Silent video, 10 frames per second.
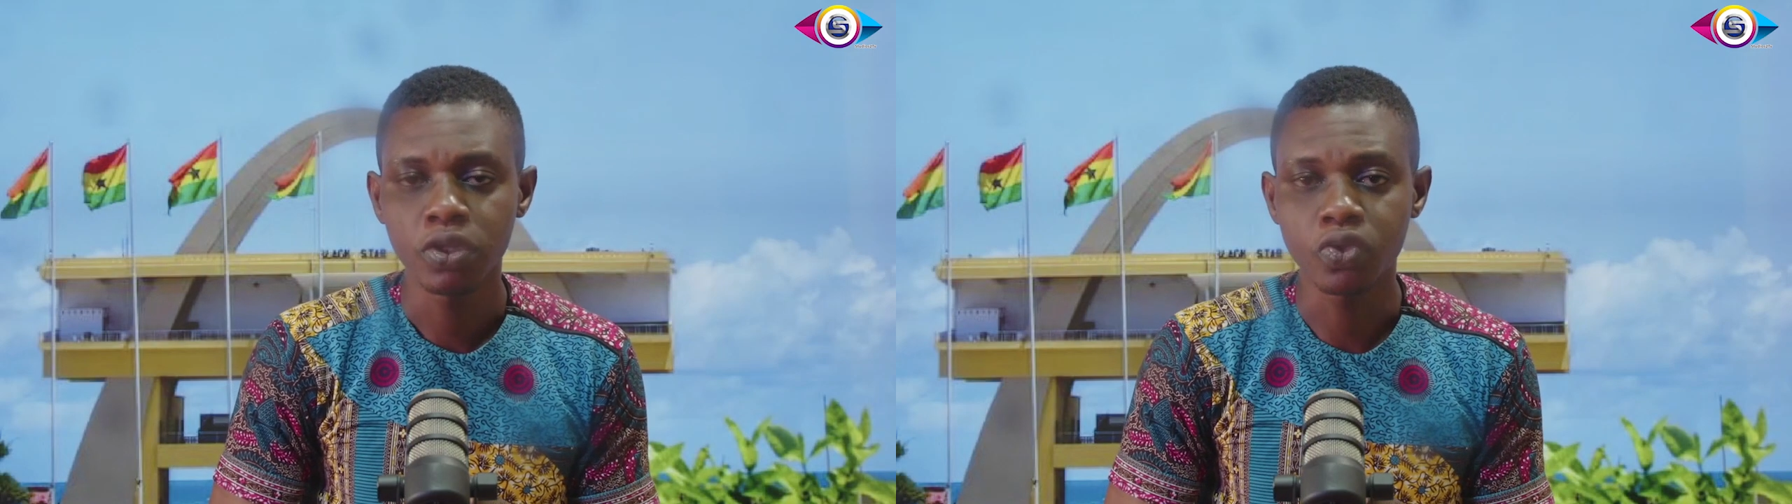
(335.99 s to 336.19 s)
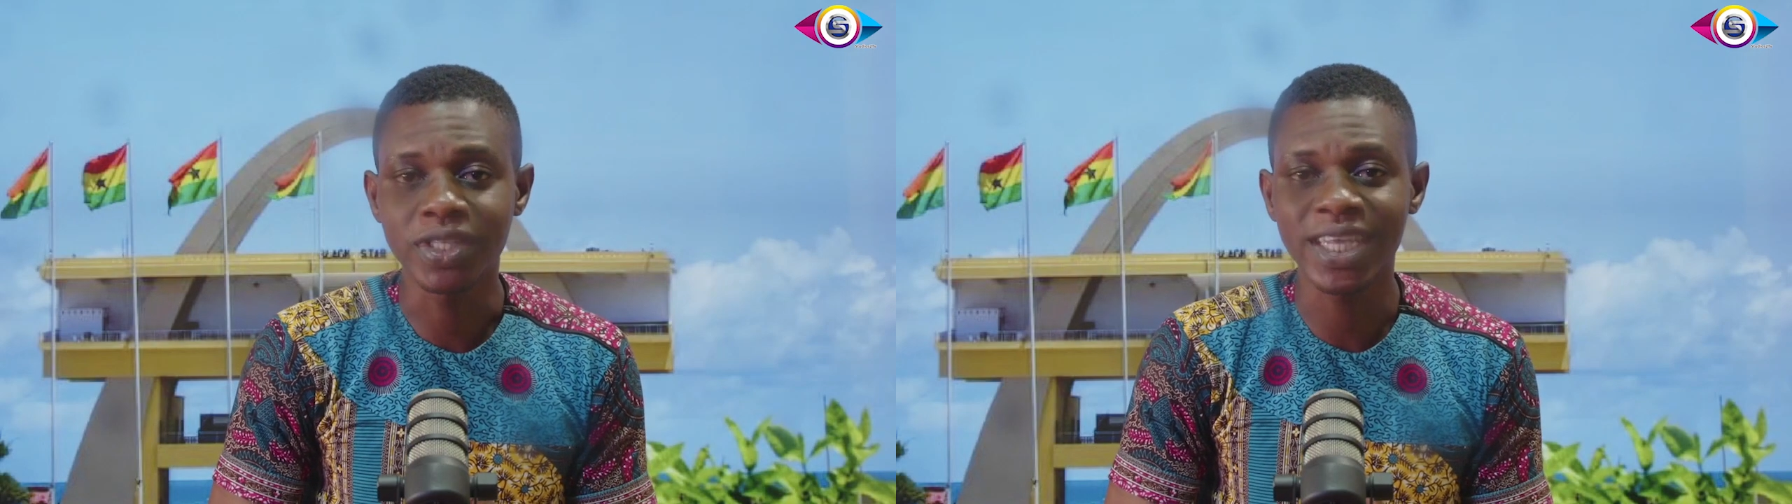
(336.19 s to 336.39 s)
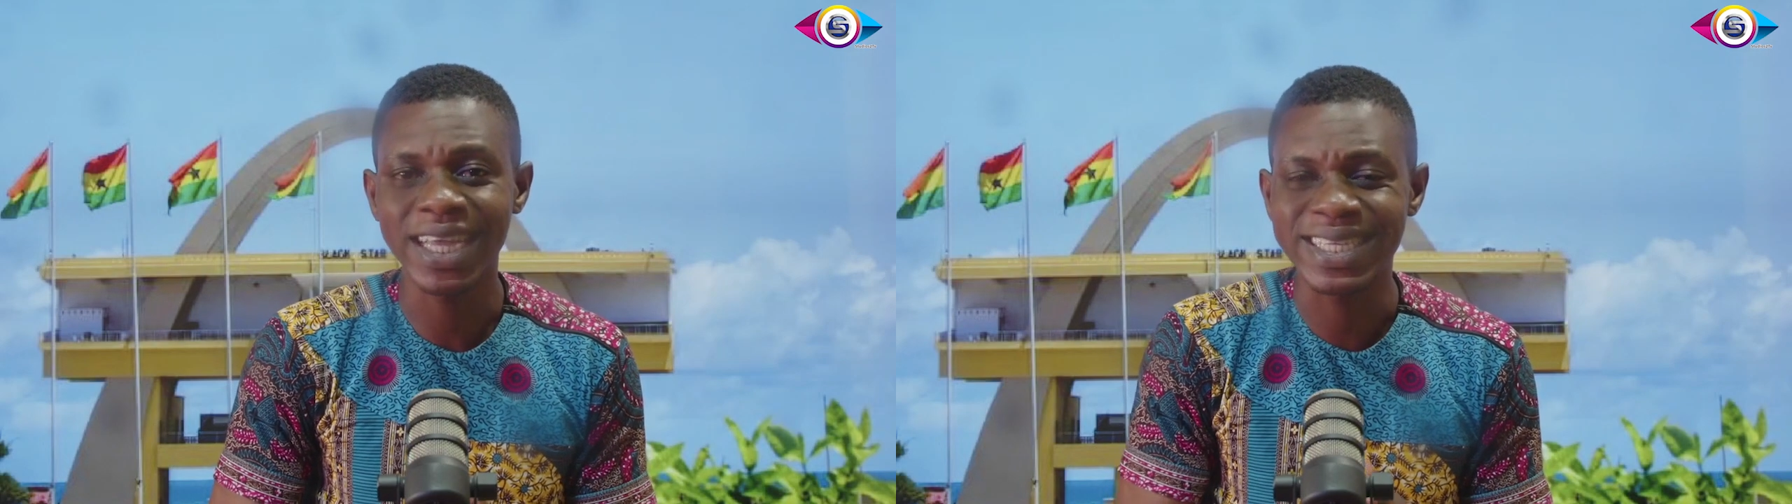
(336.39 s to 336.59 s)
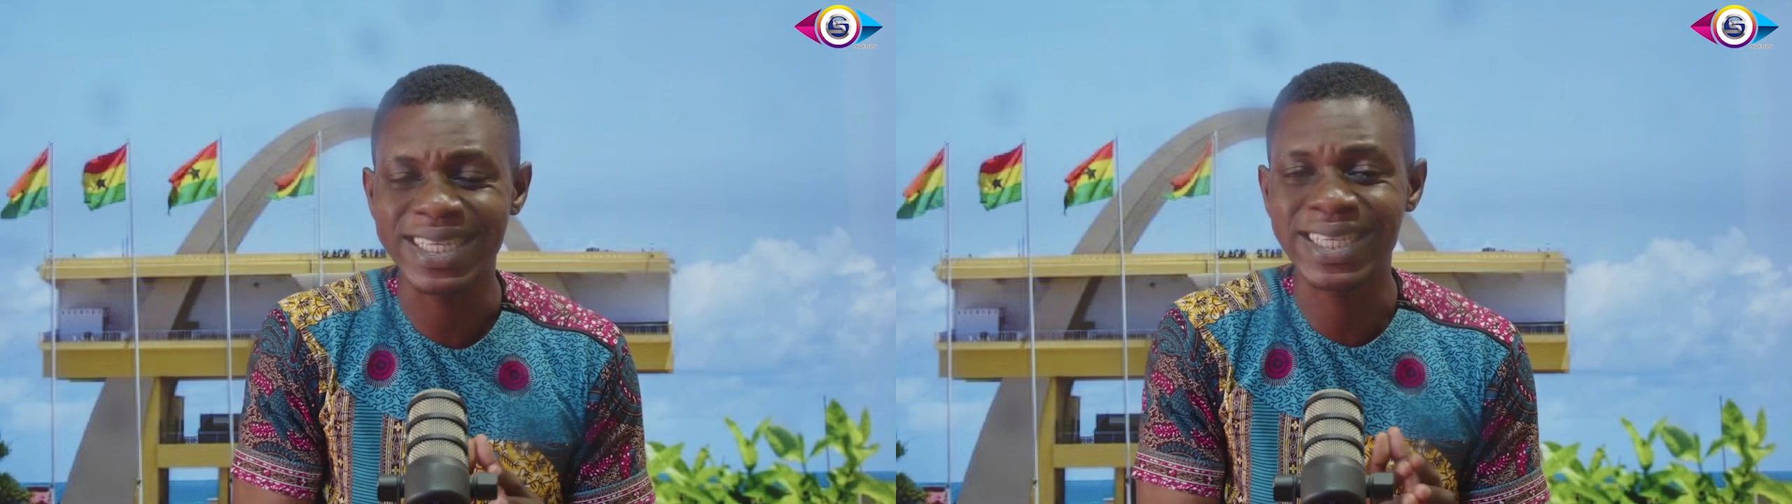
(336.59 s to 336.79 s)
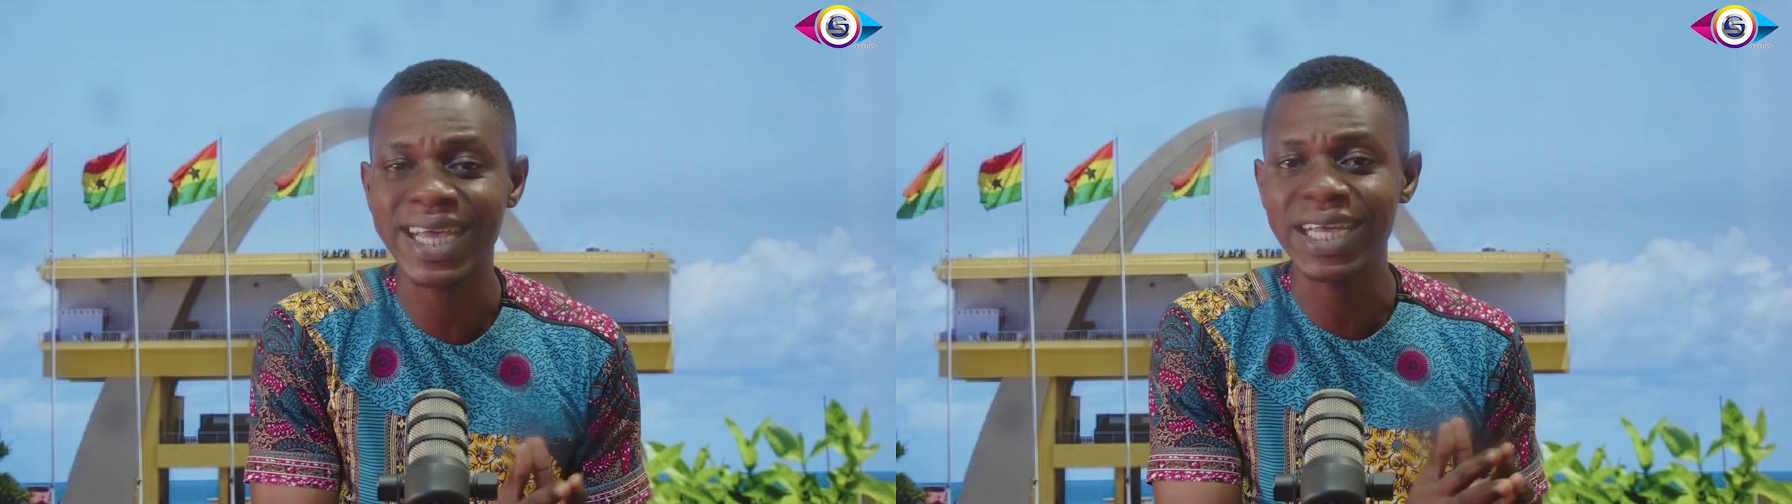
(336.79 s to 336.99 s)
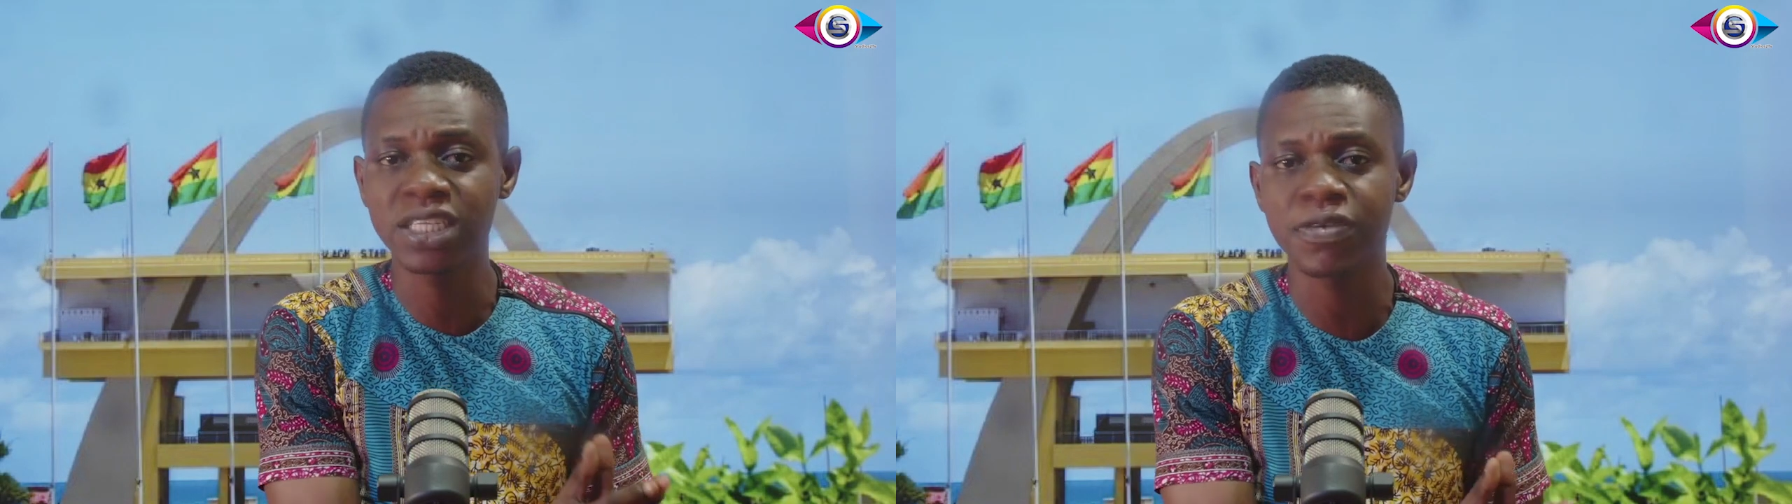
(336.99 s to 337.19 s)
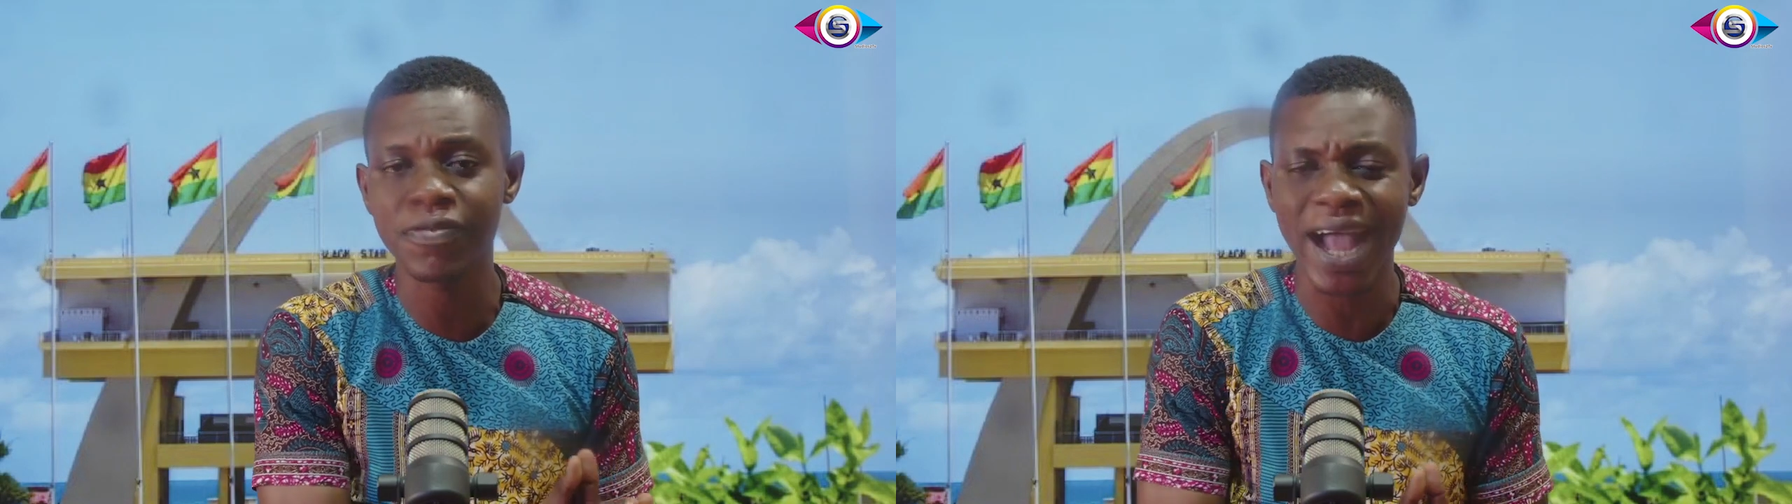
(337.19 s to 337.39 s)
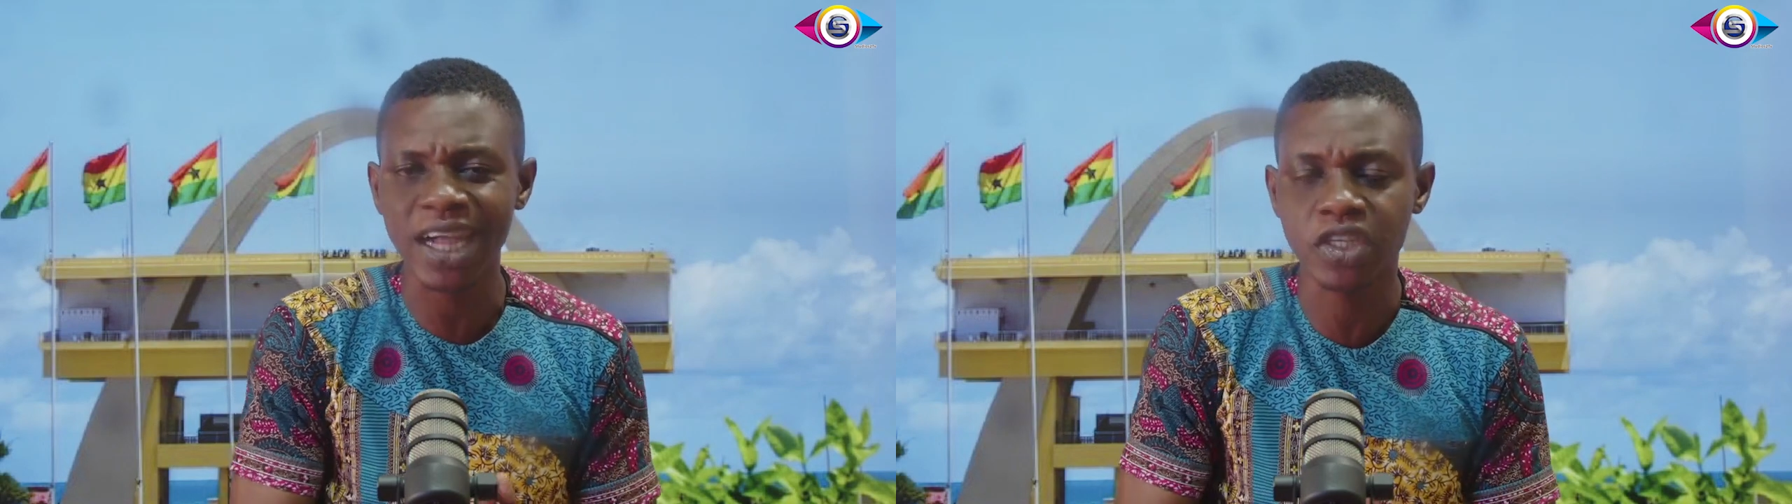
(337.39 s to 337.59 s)
to take decisive
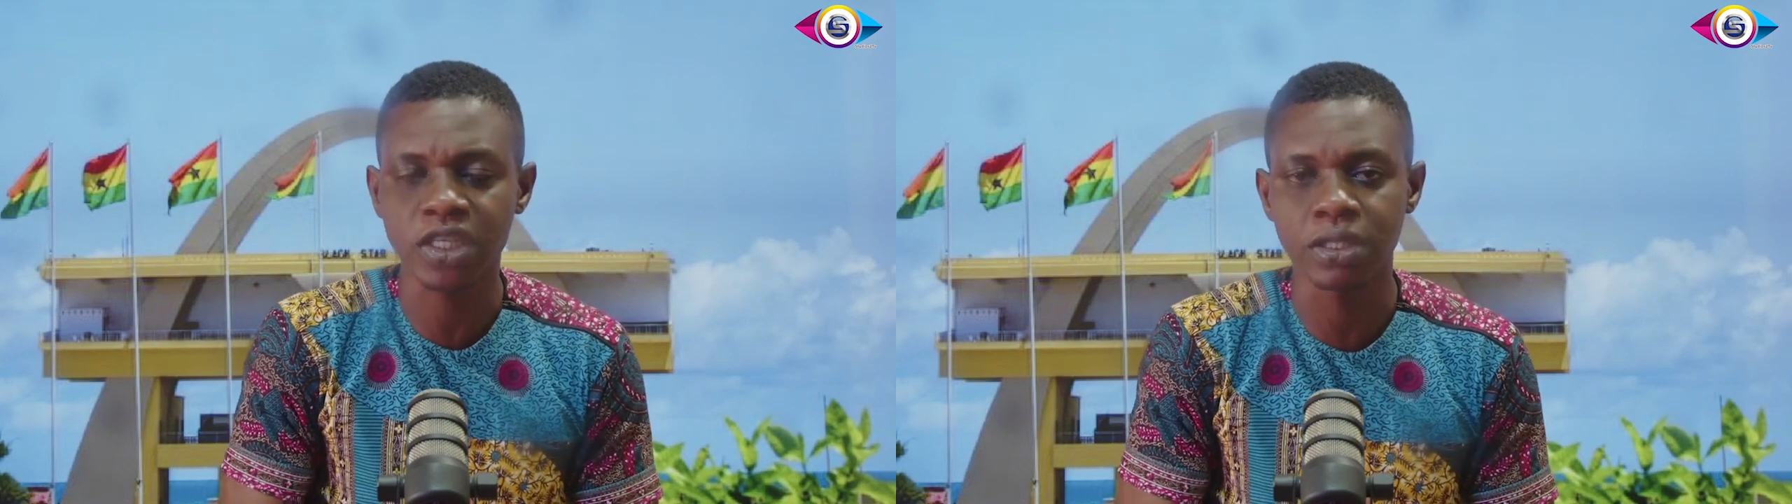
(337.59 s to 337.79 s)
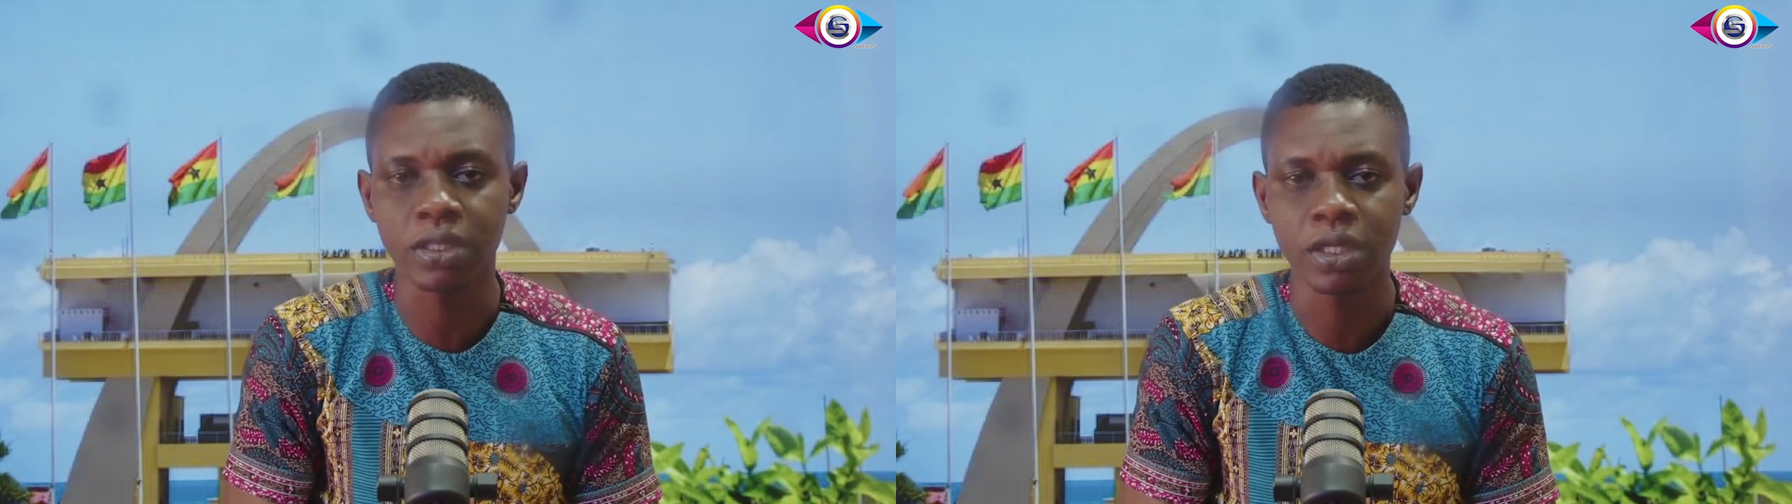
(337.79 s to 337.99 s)
action